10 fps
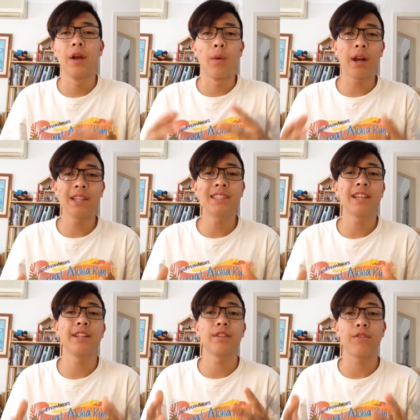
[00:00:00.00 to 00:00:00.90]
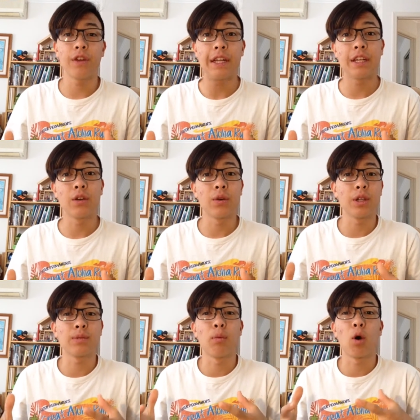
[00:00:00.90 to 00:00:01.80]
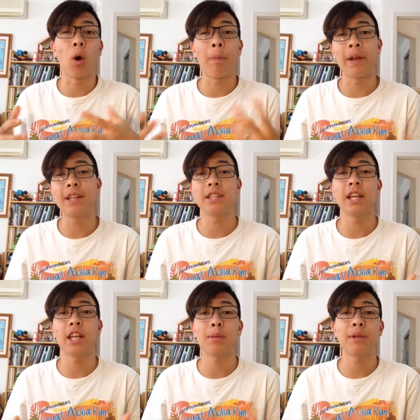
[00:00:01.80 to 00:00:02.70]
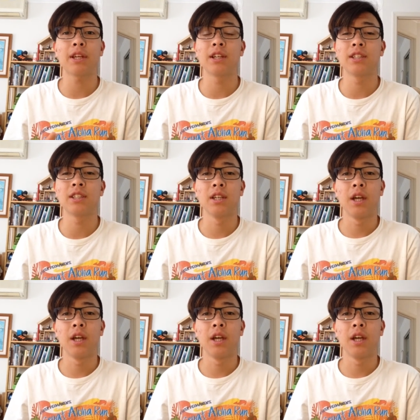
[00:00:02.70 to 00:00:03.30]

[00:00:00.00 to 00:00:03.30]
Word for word: what I say on this video is more opinionated because